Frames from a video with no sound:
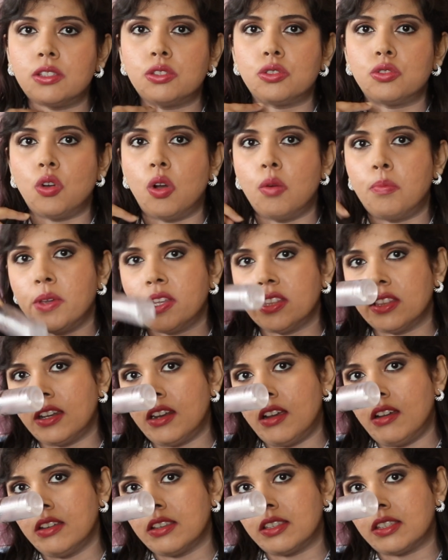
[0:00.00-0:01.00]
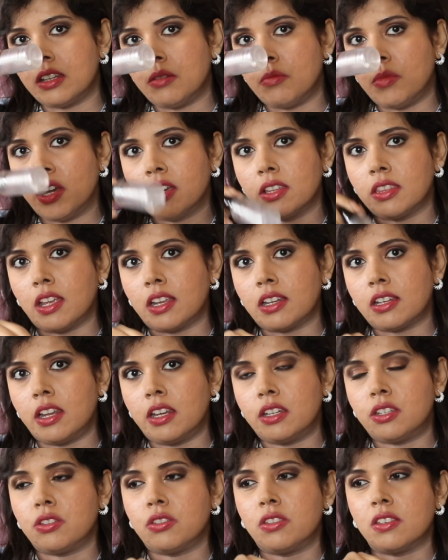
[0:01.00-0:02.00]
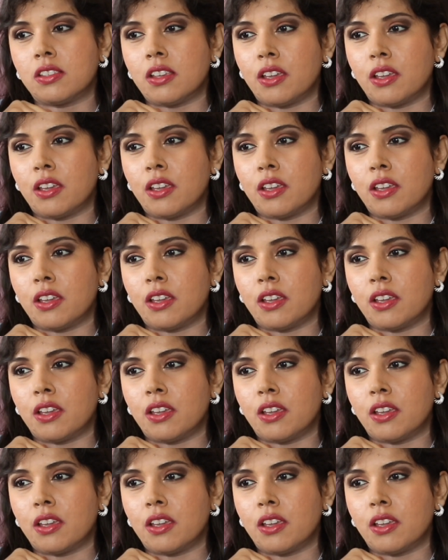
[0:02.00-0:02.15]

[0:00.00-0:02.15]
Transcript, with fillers: stopping the niacinamide that led to this?